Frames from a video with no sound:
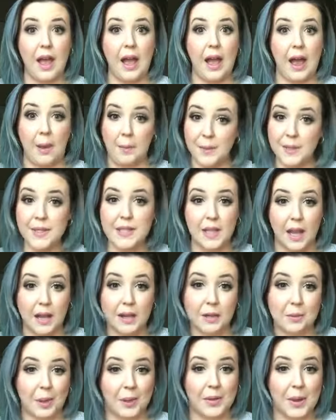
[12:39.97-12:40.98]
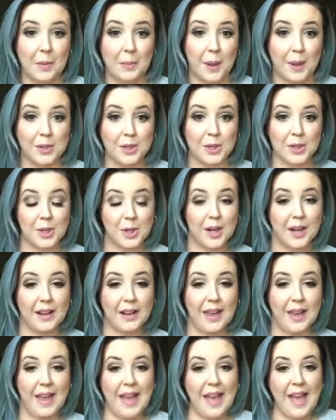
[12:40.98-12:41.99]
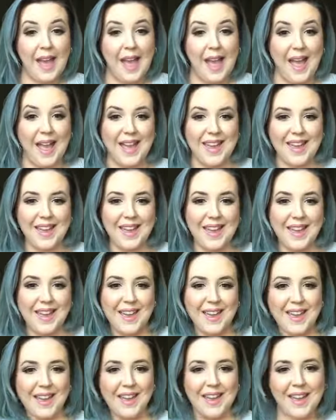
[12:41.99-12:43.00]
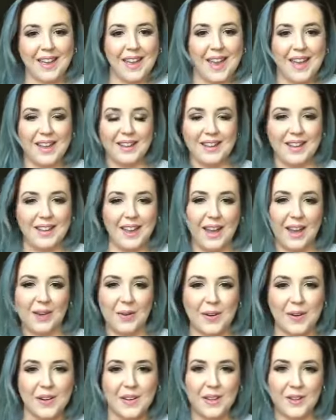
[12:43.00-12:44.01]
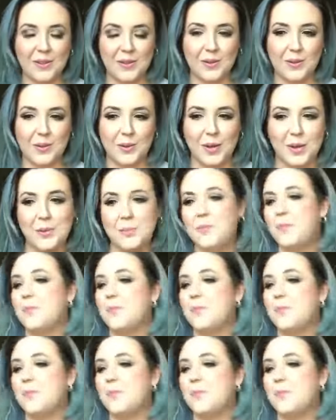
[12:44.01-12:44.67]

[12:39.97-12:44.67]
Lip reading: I'm excited about that magic trick. Hey, Kaylee, how are you?